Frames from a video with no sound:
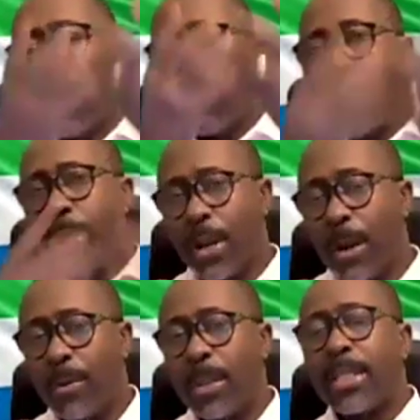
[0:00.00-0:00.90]
going
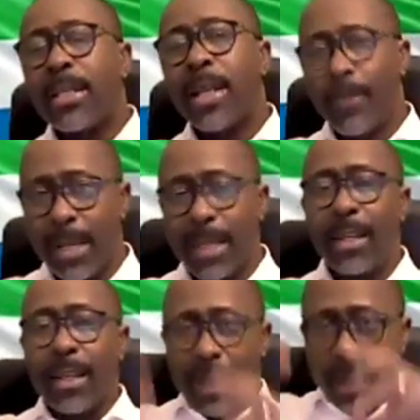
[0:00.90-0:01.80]
up. What does that mean?
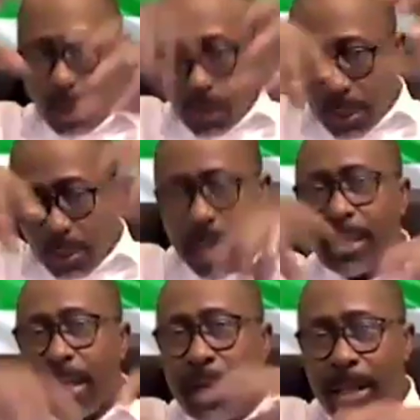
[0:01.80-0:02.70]
It also gets
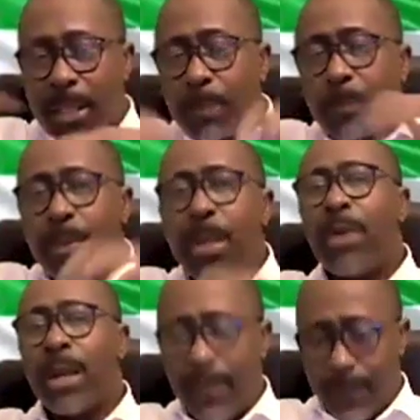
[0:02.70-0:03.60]
a
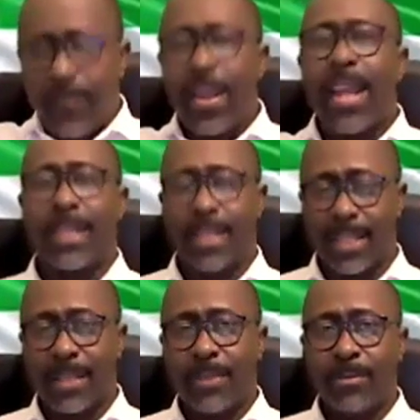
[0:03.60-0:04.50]
spiral
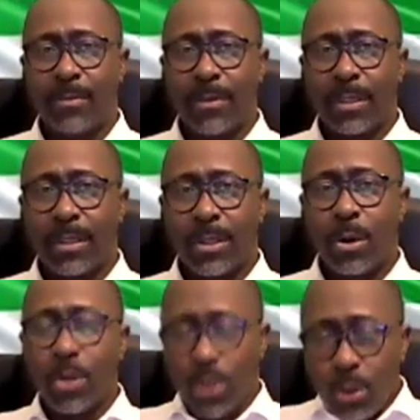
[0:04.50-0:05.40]
effect
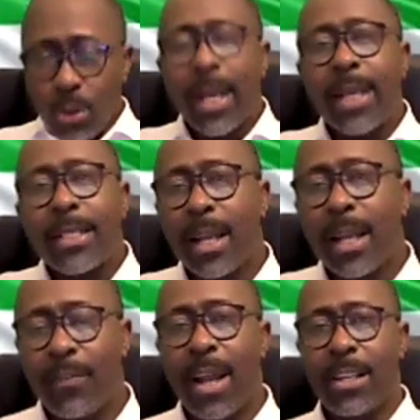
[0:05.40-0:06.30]
on
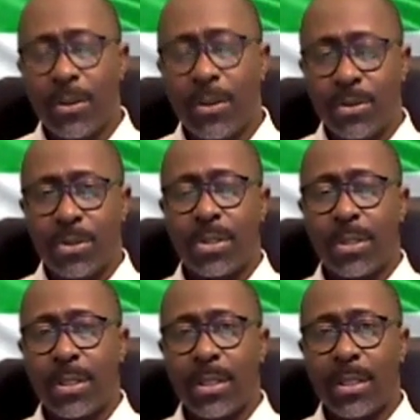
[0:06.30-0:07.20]
societal values,
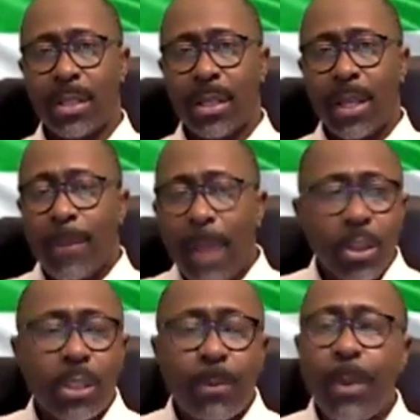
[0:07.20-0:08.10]

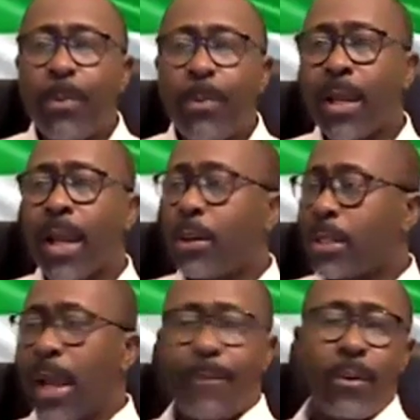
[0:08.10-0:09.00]
because people cannot
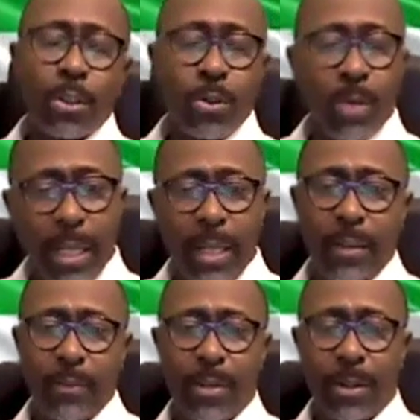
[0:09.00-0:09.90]
afford to
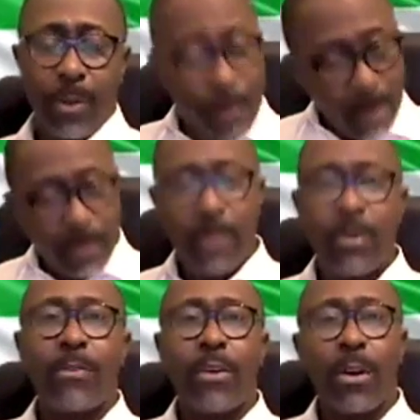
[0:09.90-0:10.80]
live. Remember,
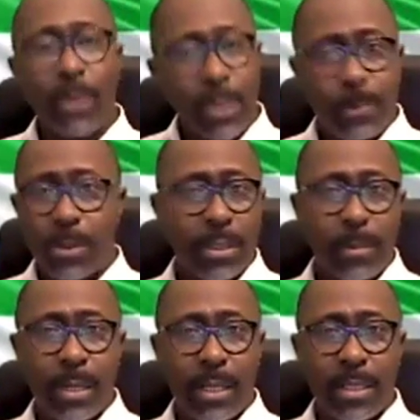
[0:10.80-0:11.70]
we've got
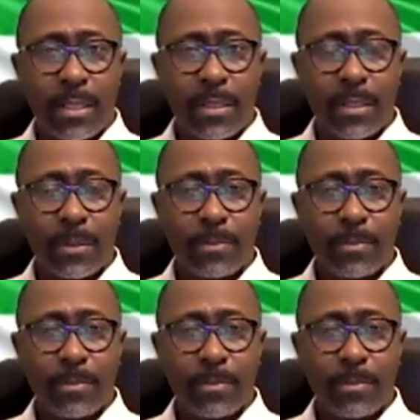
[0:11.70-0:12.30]
responsibilities.